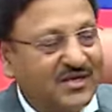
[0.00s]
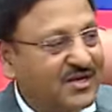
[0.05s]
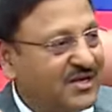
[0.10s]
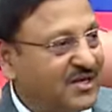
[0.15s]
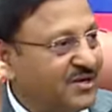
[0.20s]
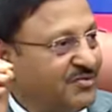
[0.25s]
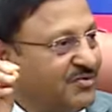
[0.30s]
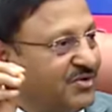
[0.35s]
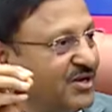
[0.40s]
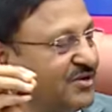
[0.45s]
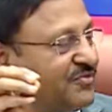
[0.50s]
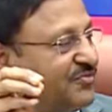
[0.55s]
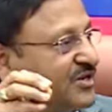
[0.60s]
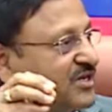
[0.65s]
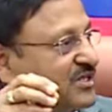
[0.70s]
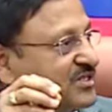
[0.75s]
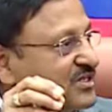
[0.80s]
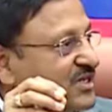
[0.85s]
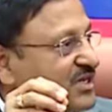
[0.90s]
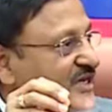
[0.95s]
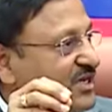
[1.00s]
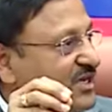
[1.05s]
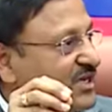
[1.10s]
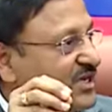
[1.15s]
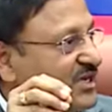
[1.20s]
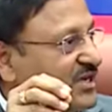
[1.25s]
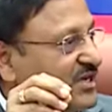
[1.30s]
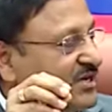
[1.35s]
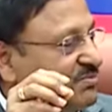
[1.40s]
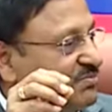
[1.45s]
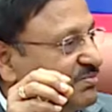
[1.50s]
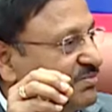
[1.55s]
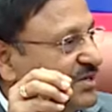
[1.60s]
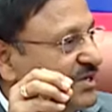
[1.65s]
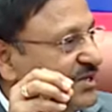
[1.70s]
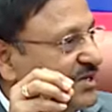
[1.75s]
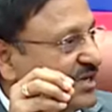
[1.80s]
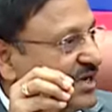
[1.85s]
Even if it is a